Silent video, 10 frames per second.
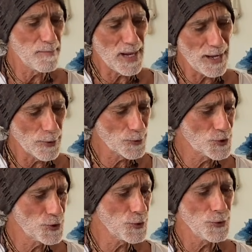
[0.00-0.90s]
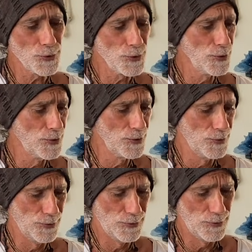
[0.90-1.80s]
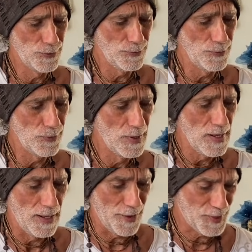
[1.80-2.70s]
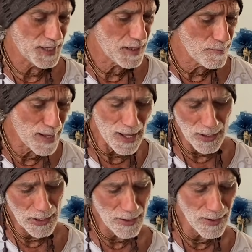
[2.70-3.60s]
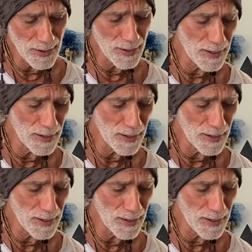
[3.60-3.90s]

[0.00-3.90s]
about you, I think about love.